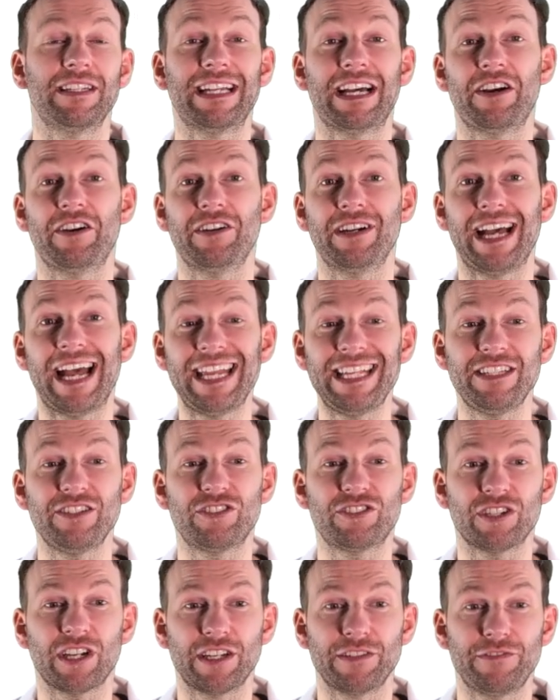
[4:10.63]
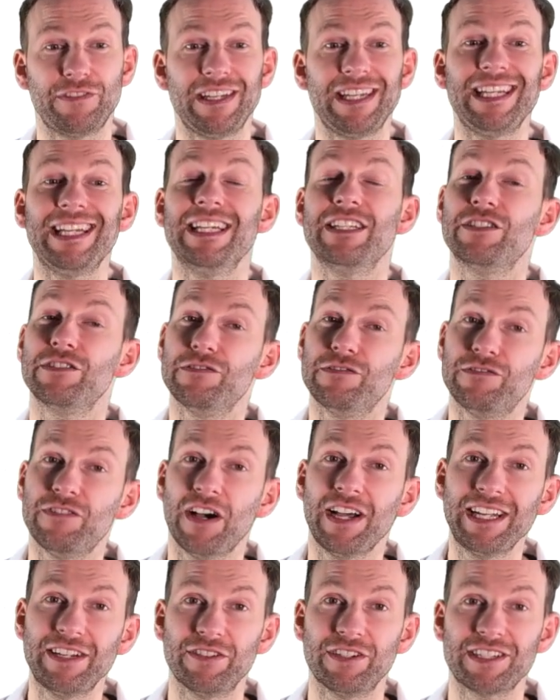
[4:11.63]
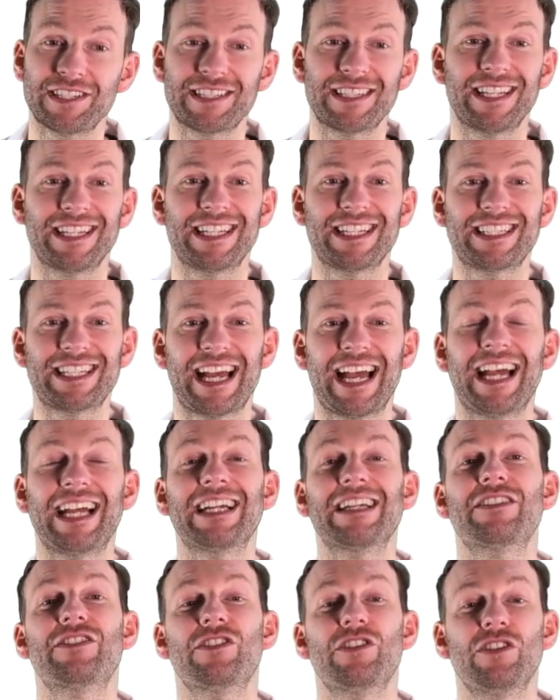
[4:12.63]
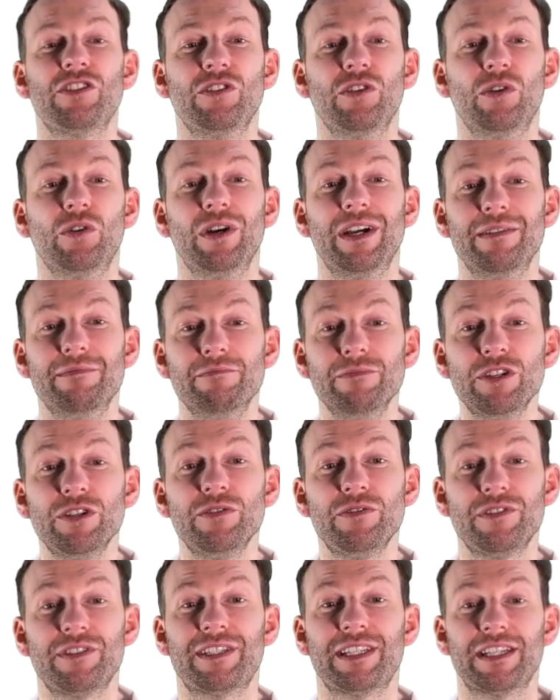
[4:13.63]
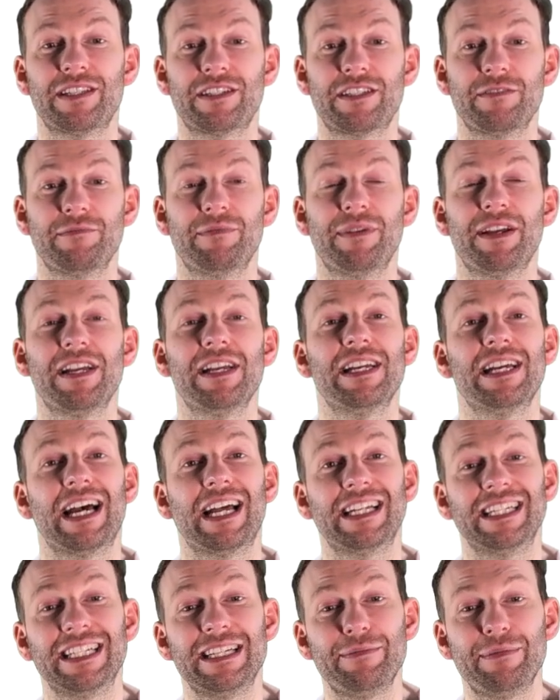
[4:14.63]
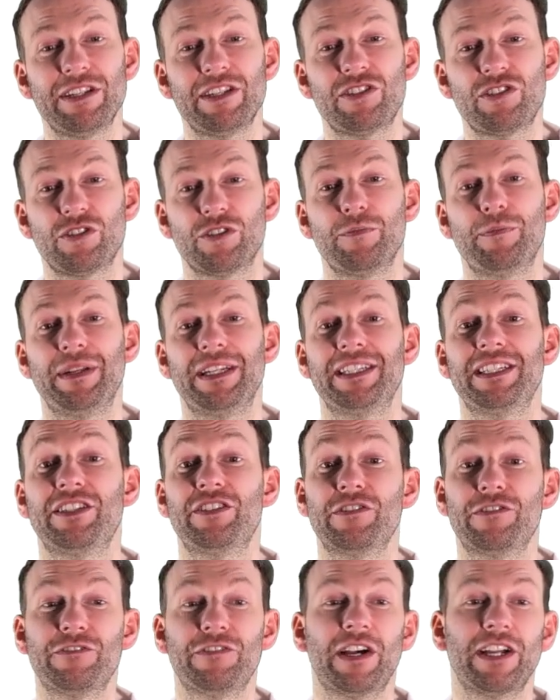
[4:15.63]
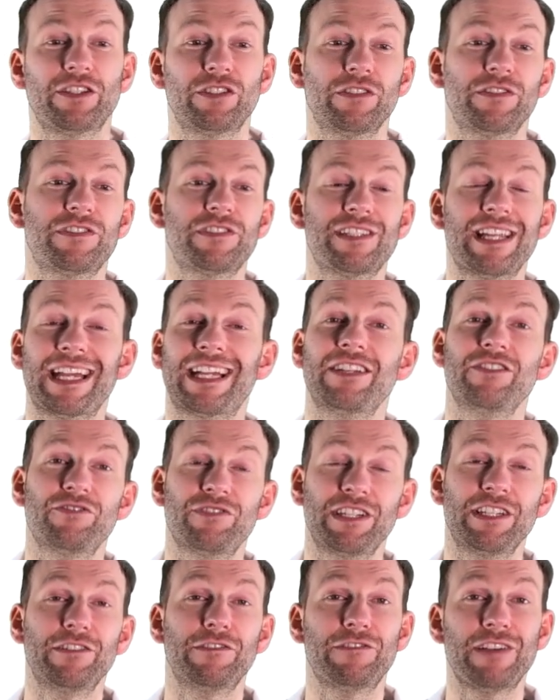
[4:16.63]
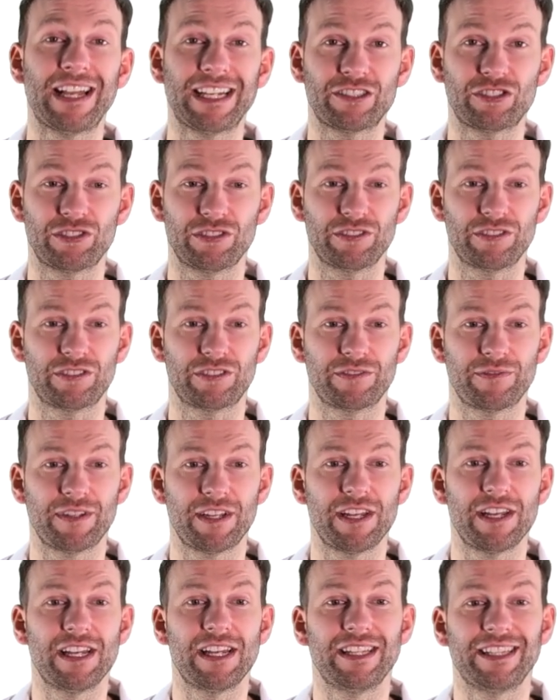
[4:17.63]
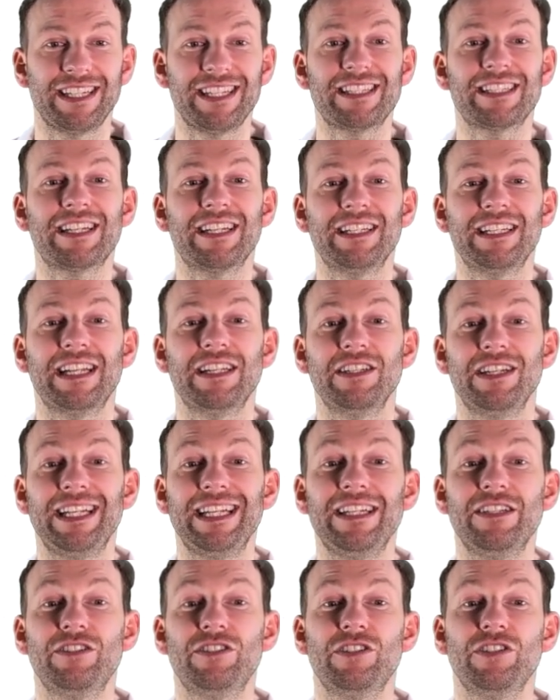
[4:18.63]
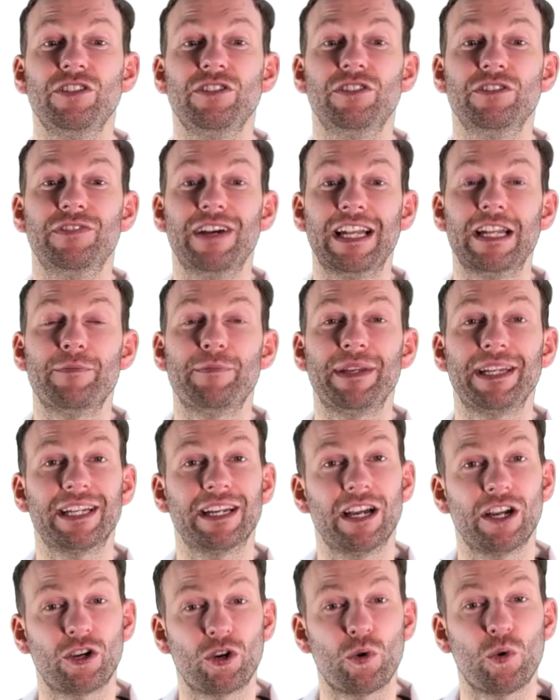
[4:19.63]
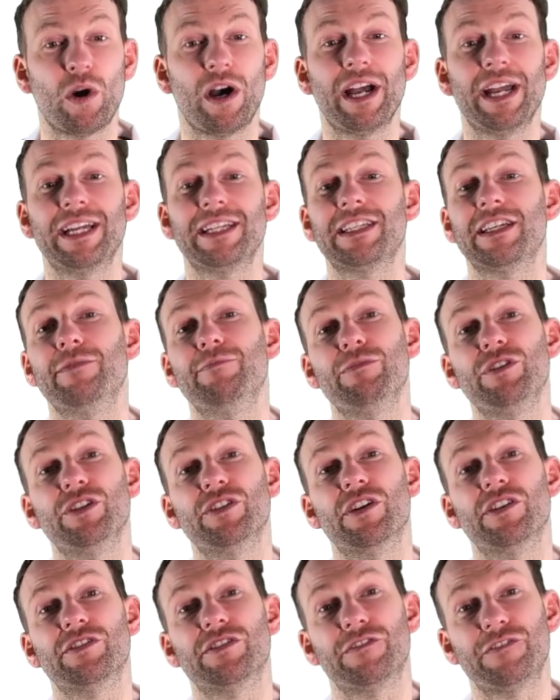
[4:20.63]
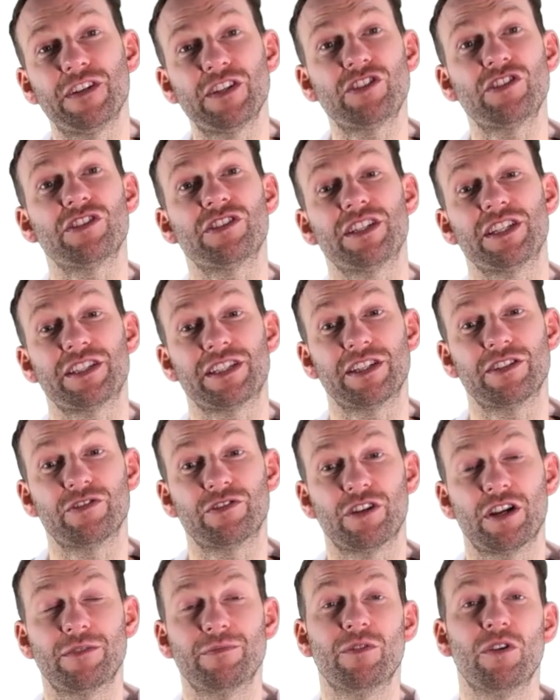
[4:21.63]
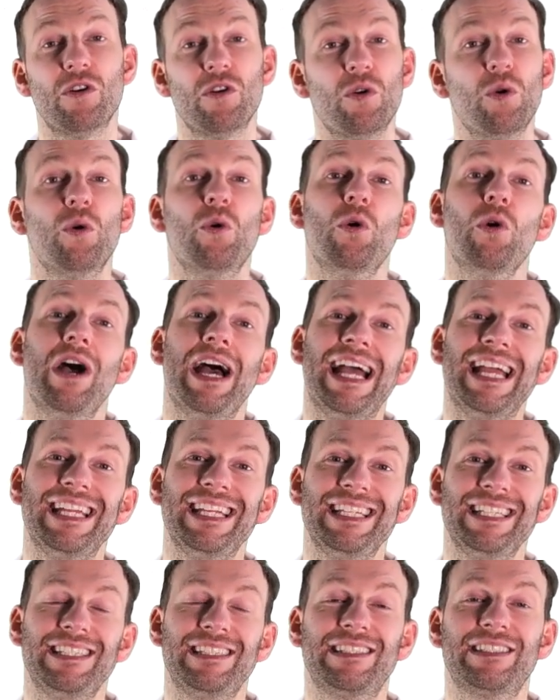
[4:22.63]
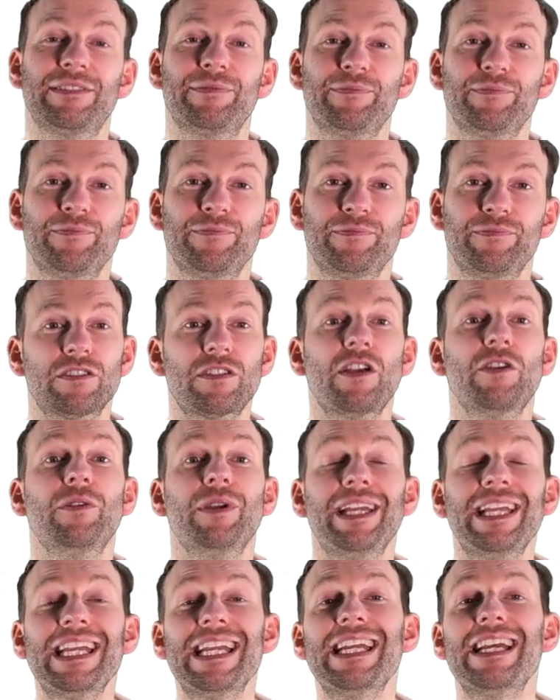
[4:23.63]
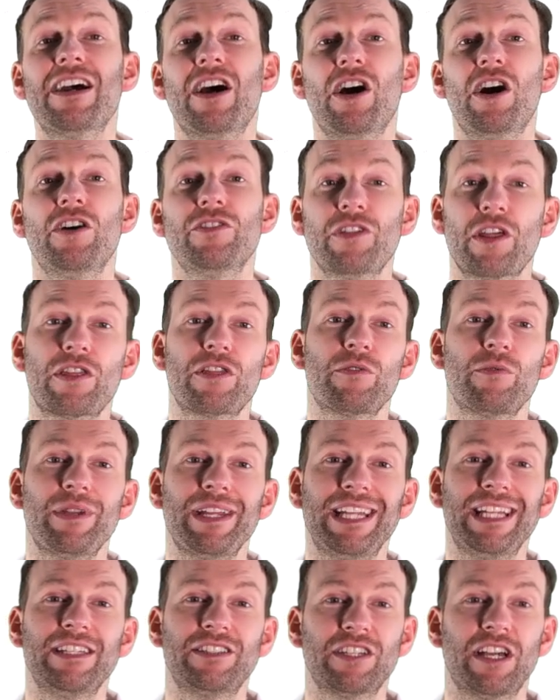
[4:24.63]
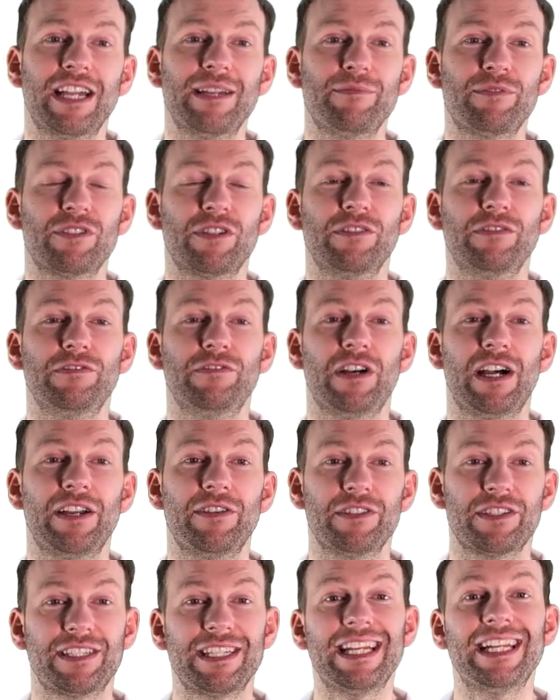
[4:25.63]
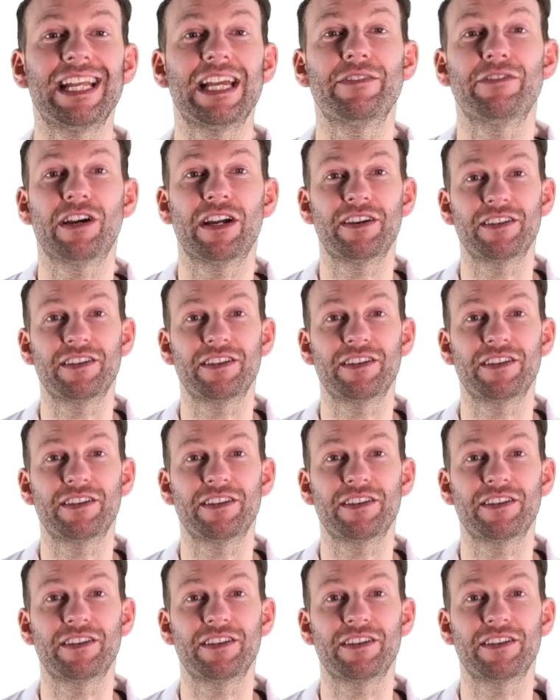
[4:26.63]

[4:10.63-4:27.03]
Now, HIV is a virus that attacks your immune system and limits your ability to fight off secondary infections. This can then lead to you developing acquired immunodeficiency syndrome, or AIDS. So here are the three types of virus: DNA